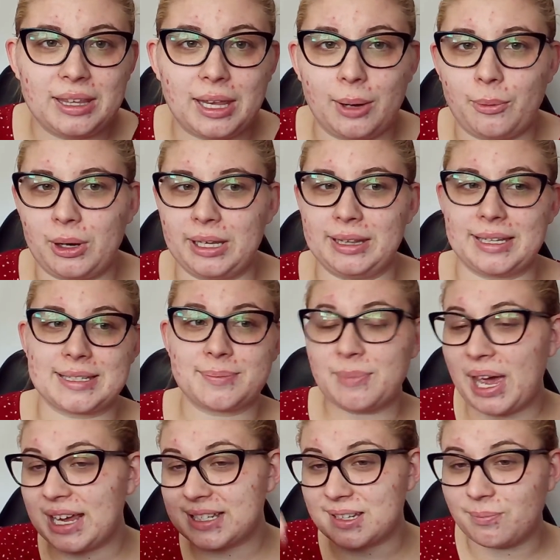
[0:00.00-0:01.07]
They were in this
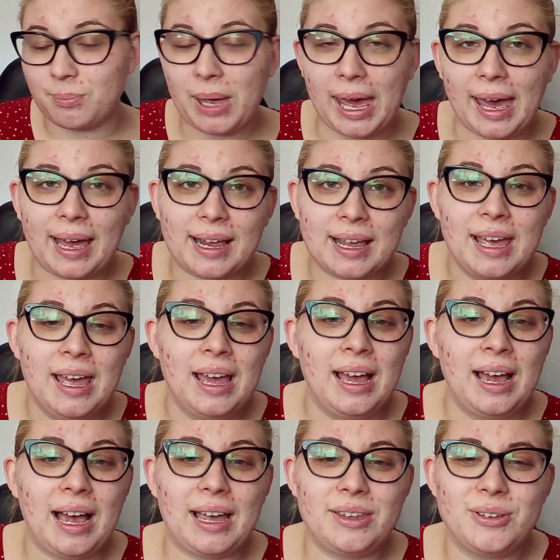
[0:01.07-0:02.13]
massive pack.
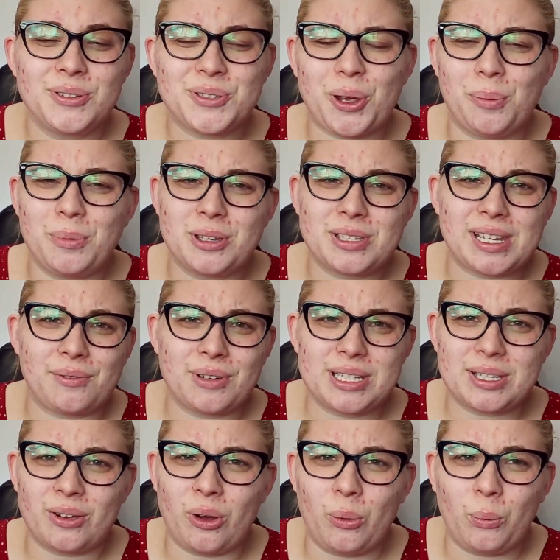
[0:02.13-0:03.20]
I used almost every
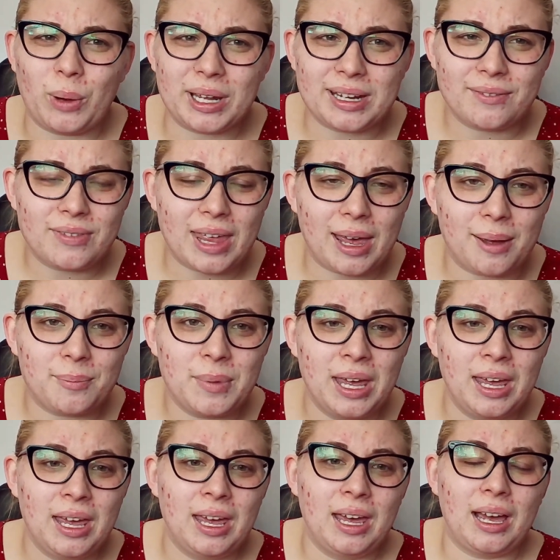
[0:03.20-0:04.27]
single one of them.
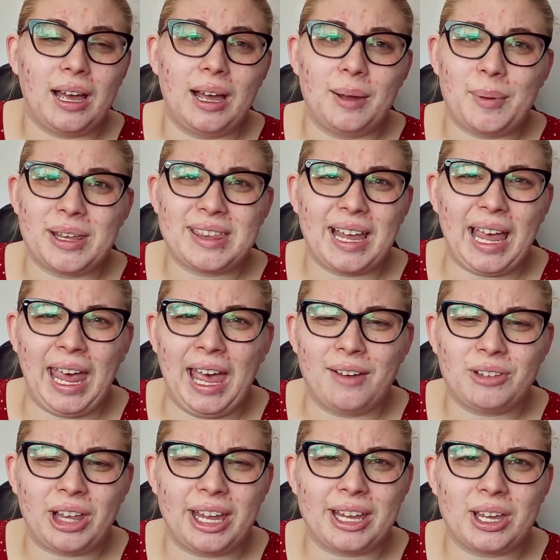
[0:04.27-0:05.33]
I think I
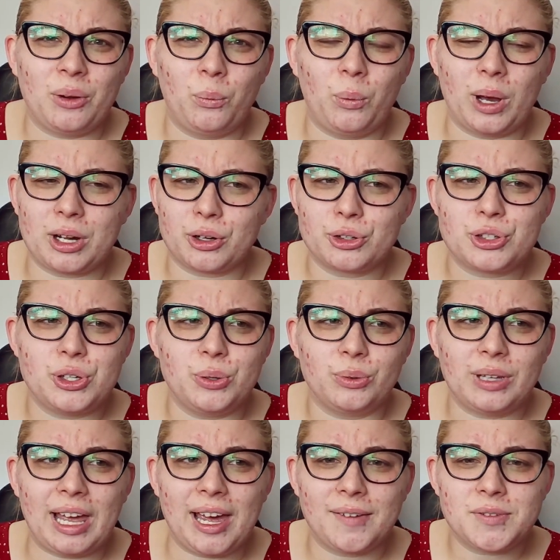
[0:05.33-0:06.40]
have like 1 or 2
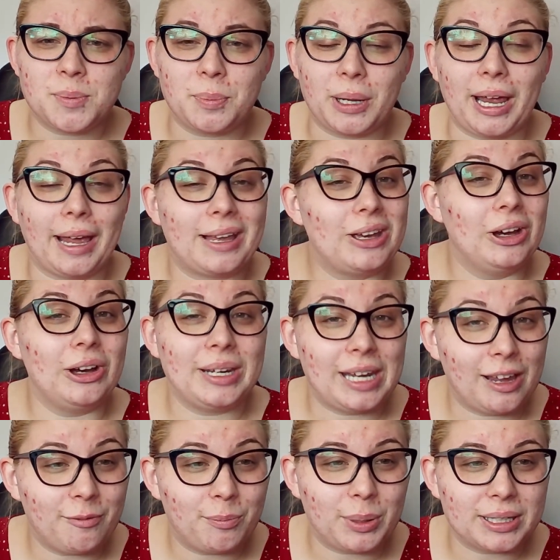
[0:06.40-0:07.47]
left, but I could
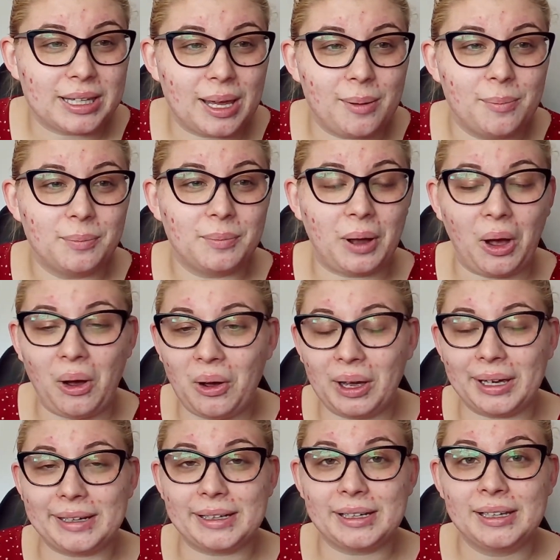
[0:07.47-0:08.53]
have put them
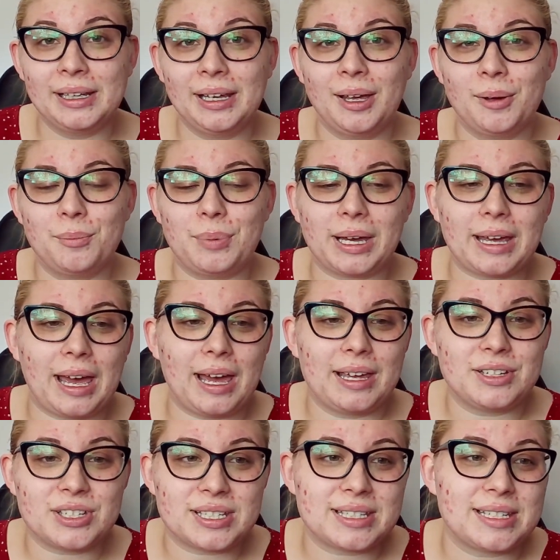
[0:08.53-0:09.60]
on, but
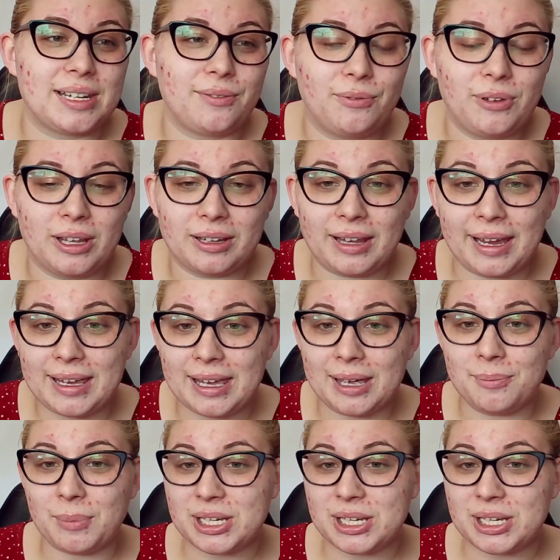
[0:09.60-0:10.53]
I just didn't feel like it.